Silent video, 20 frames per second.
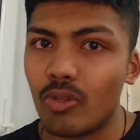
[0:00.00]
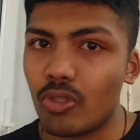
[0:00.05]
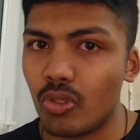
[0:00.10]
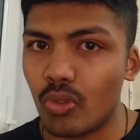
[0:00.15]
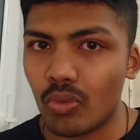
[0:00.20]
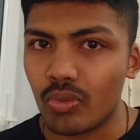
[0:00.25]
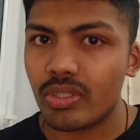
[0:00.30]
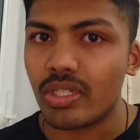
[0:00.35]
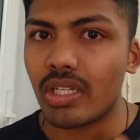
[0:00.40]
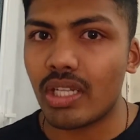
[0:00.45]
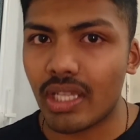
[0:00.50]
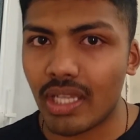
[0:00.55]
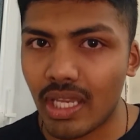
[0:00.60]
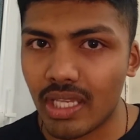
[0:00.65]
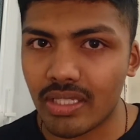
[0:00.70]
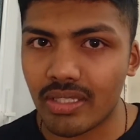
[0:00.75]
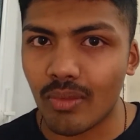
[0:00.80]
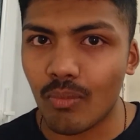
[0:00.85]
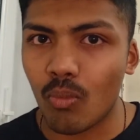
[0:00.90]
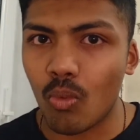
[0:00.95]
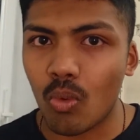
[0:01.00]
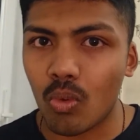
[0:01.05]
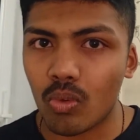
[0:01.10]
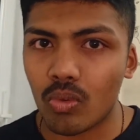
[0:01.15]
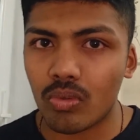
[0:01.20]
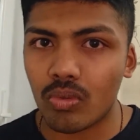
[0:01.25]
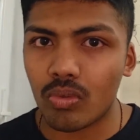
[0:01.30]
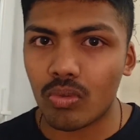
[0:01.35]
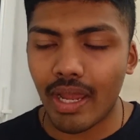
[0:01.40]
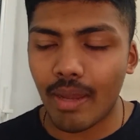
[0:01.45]
they would have used it against the
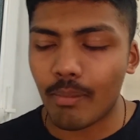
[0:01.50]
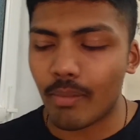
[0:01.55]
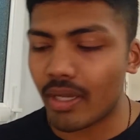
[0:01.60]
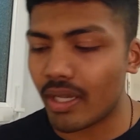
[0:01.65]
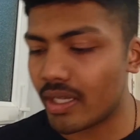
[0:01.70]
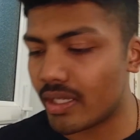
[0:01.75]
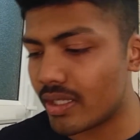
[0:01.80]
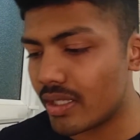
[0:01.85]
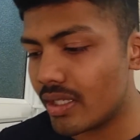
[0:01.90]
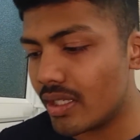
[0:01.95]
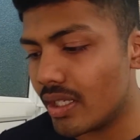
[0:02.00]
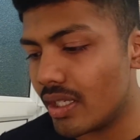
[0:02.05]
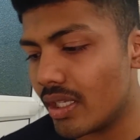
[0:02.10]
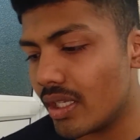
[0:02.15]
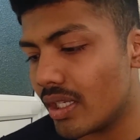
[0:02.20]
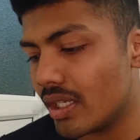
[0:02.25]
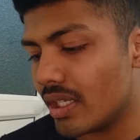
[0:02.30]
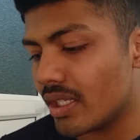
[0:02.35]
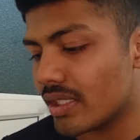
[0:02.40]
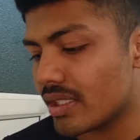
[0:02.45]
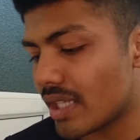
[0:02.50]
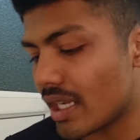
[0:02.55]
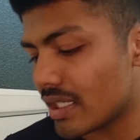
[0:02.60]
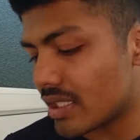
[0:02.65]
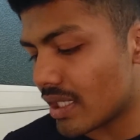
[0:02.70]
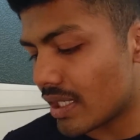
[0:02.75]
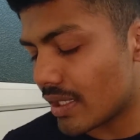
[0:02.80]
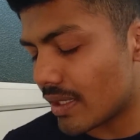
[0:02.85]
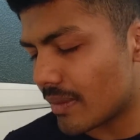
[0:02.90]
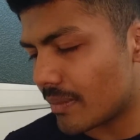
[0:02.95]
warhammerhead
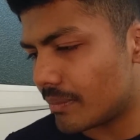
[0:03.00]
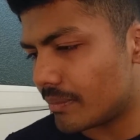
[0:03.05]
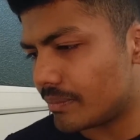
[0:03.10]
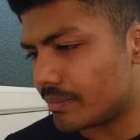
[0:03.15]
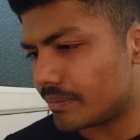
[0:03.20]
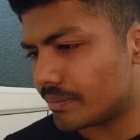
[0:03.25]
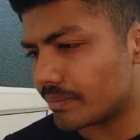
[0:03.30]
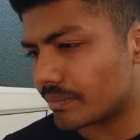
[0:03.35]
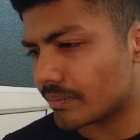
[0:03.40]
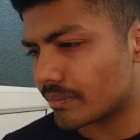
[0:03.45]
titan